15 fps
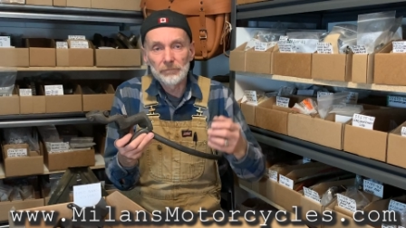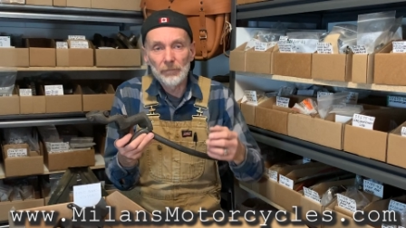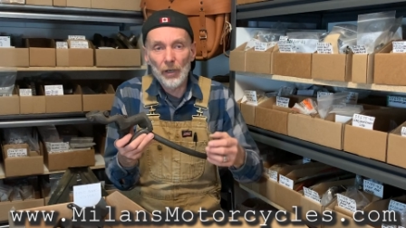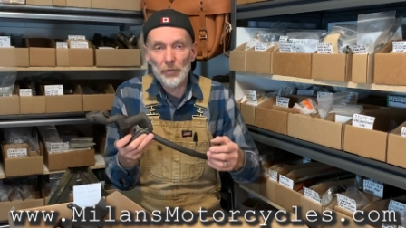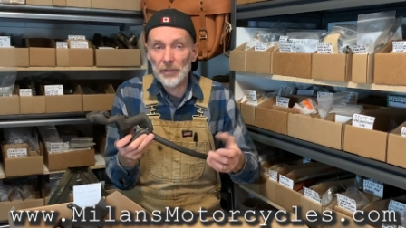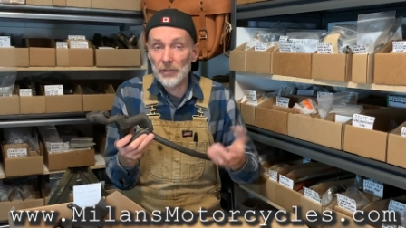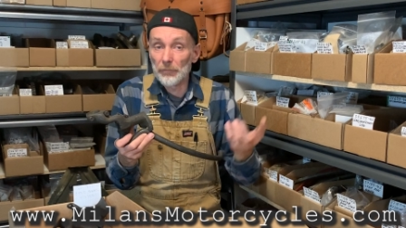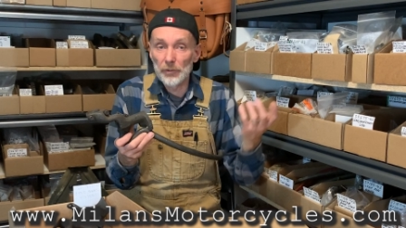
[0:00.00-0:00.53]

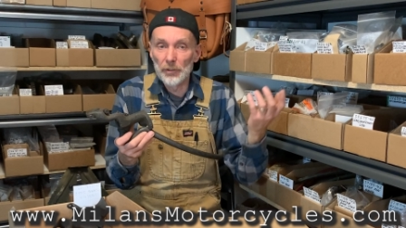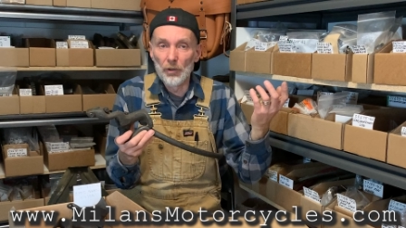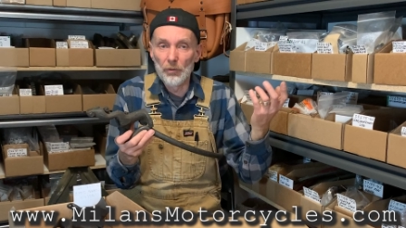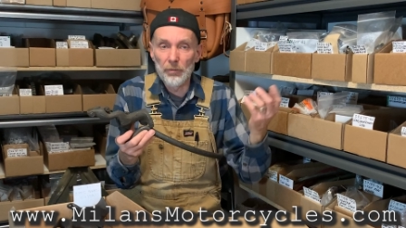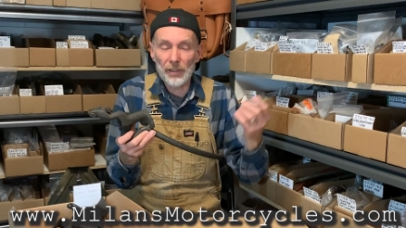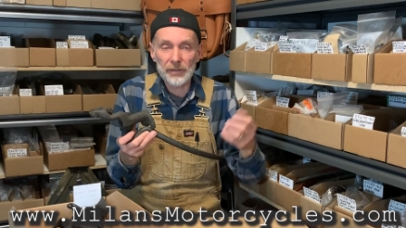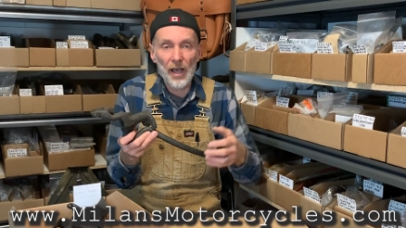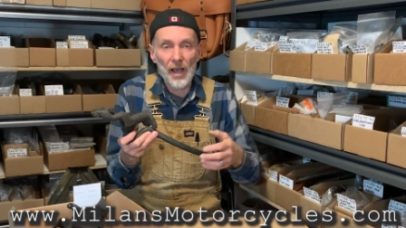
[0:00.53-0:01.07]
I don't even know
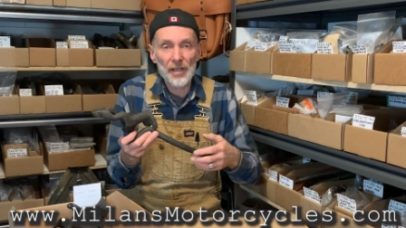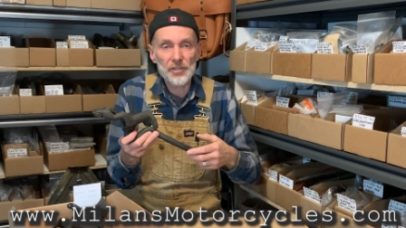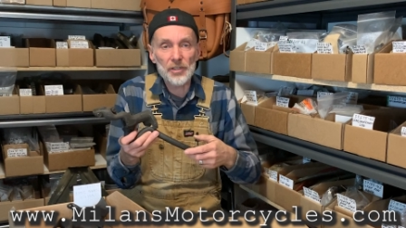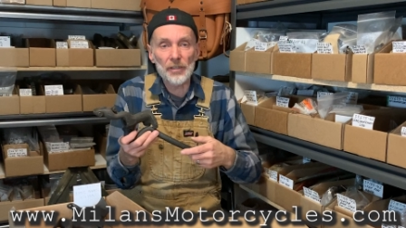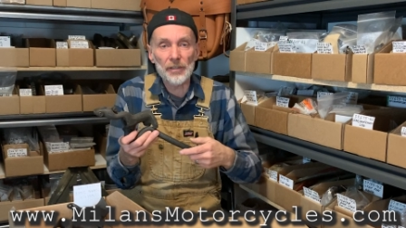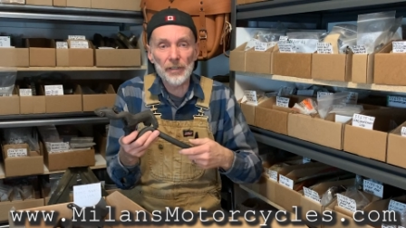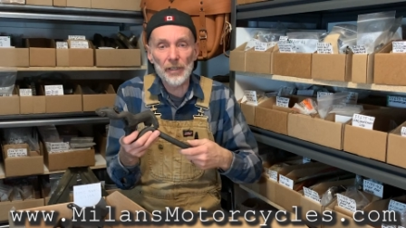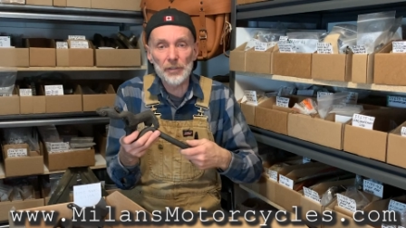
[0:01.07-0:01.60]
what last
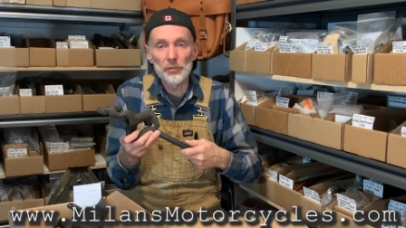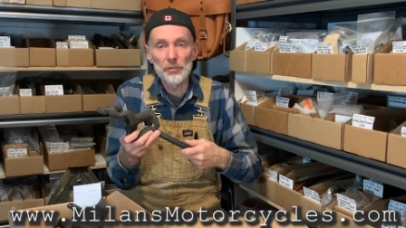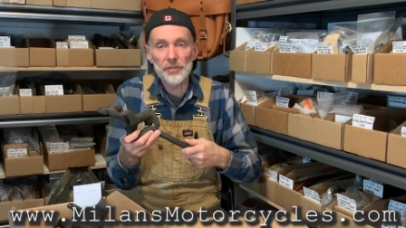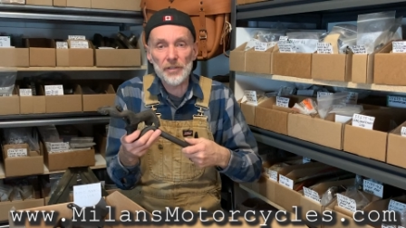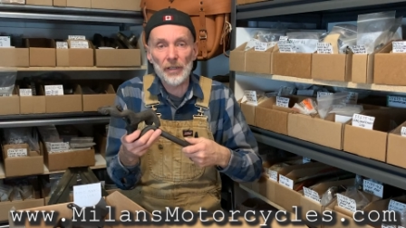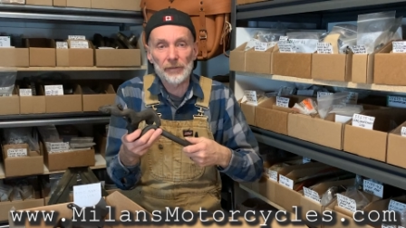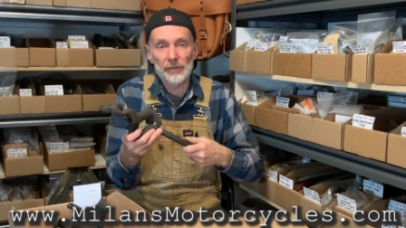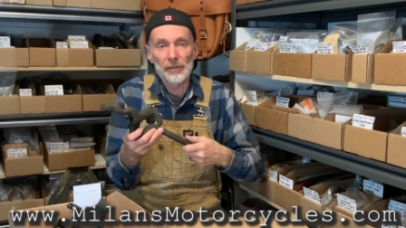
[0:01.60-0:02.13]
year they
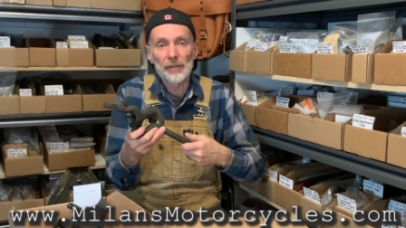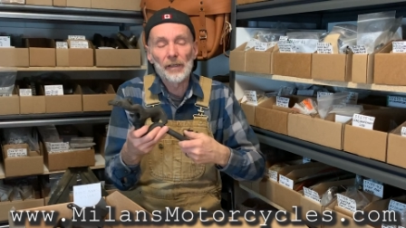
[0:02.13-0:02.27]
used it.